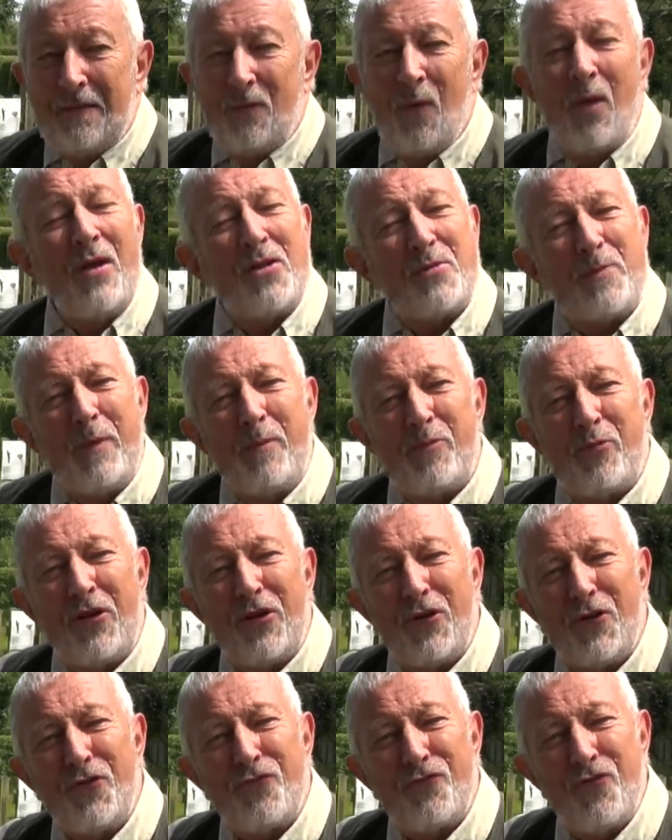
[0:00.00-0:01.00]
Well, it's been
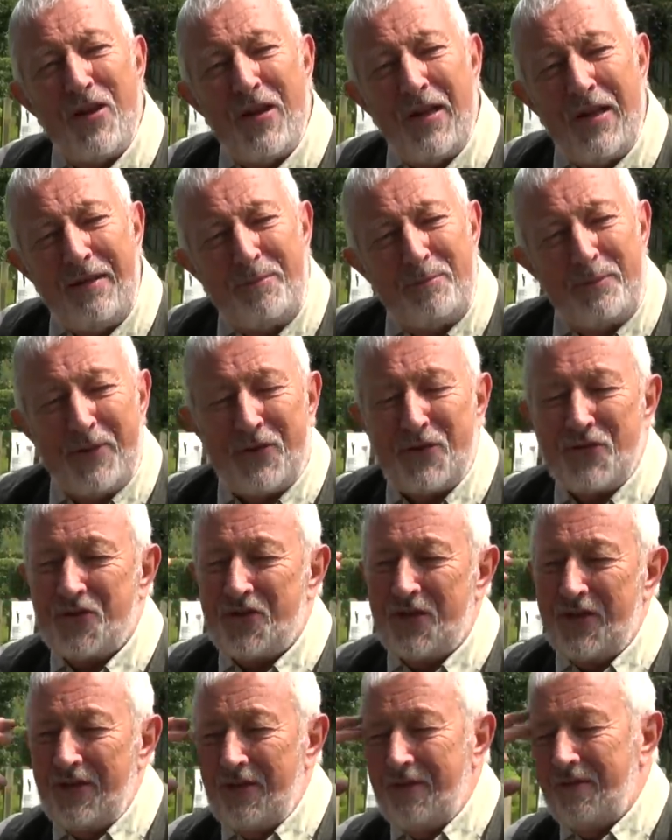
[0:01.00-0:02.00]
pretty good really
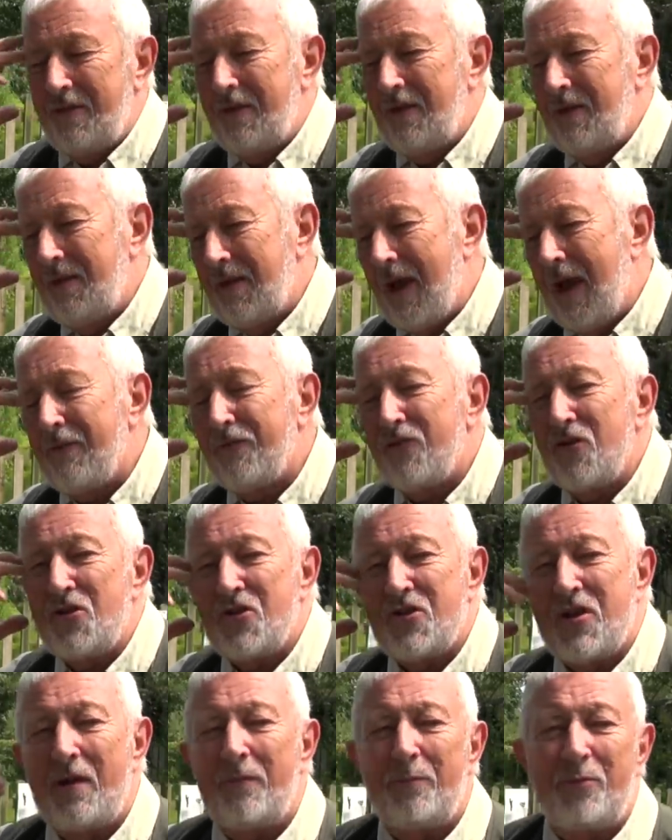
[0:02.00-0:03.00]
because the, the
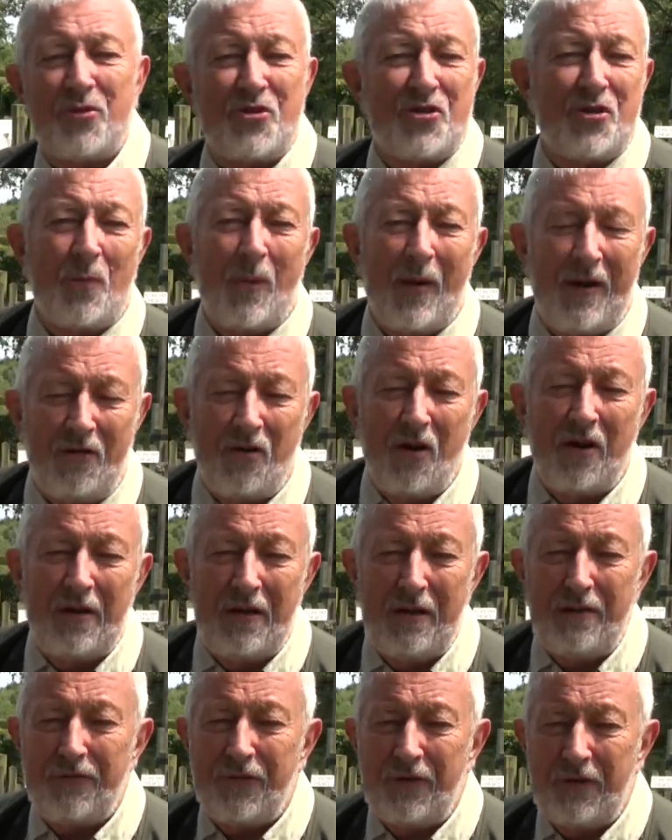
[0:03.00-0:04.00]
average temperature where I
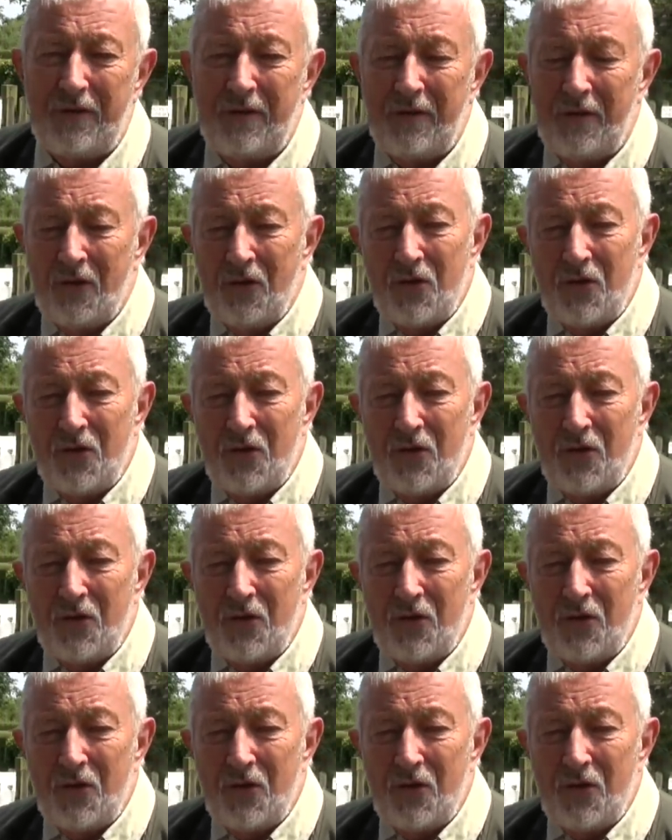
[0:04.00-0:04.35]
live in